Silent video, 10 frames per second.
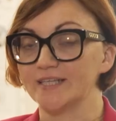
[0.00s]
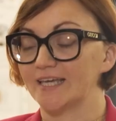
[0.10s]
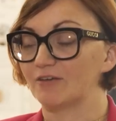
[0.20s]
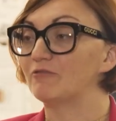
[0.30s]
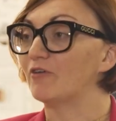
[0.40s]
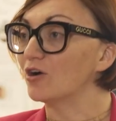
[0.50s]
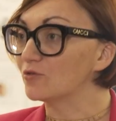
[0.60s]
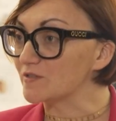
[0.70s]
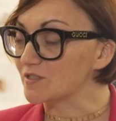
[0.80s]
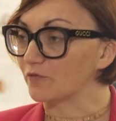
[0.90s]
The
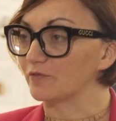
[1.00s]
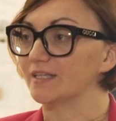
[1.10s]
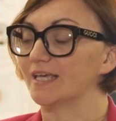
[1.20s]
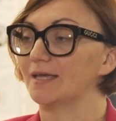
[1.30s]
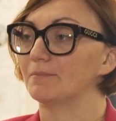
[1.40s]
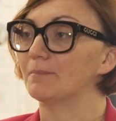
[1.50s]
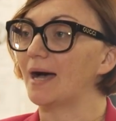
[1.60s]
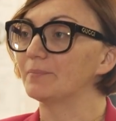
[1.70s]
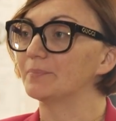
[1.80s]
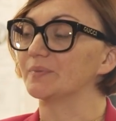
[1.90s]
focus of the
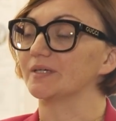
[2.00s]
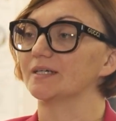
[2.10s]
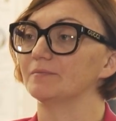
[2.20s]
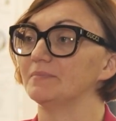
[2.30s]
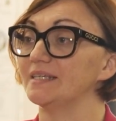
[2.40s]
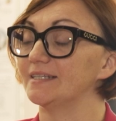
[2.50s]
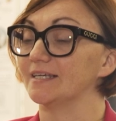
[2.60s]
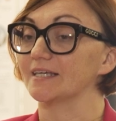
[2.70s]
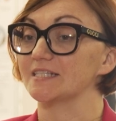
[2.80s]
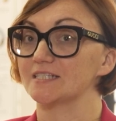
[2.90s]
MAP
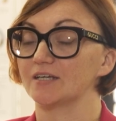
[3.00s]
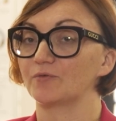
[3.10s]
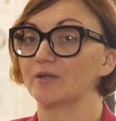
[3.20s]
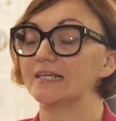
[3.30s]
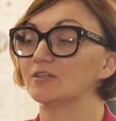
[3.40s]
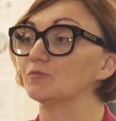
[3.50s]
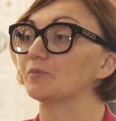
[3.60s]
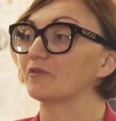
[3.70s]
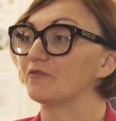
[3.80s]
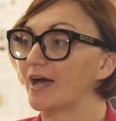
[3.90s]
meeting is really to
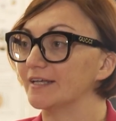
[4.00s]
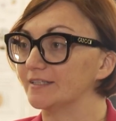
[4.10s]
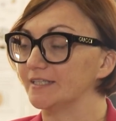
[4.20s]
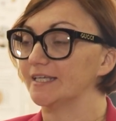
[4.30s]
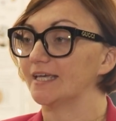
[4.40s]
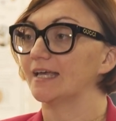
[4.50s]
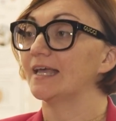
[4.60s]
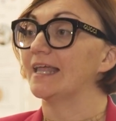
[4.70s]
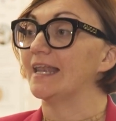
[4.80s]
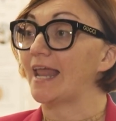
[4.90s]
provide the
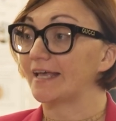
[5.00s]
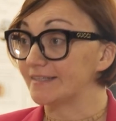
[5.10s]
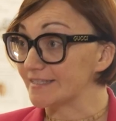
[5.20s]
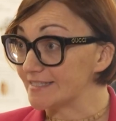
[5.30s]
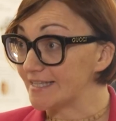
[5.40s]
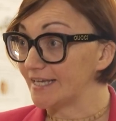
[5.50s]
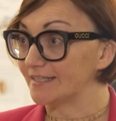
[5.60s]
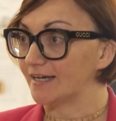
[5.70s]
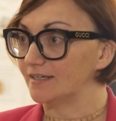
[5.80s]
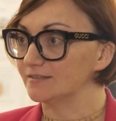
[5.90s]
latest
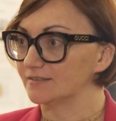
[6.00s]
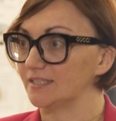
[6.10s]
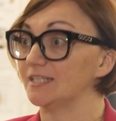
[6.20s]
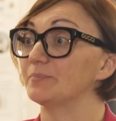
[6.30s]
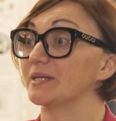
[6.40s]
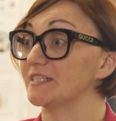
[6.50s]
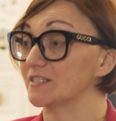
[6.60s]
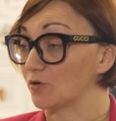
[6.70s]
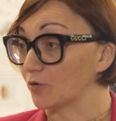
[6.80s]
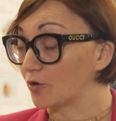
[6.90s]
data in
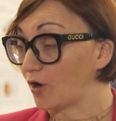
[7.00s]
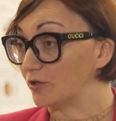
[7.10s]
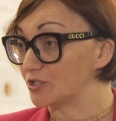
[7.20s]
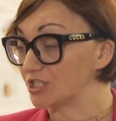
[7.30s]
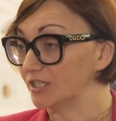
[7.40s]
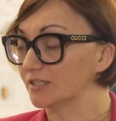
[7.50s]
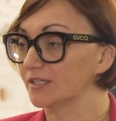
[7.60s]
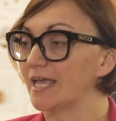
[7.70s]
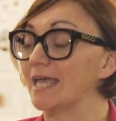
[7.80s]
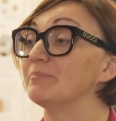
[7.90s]
precision oncology
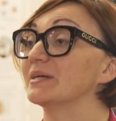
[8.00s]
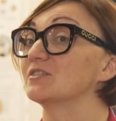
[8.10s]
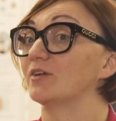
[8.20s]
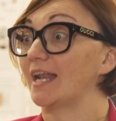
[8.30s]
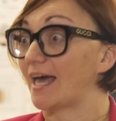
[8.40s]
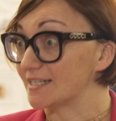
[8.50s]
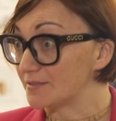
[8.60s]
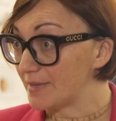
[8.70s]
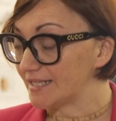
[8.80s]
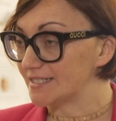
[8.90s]
and
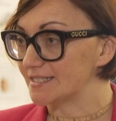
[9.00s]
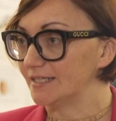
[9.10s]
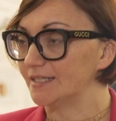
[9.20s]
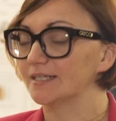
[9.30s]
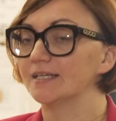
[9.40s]
personalised medicine.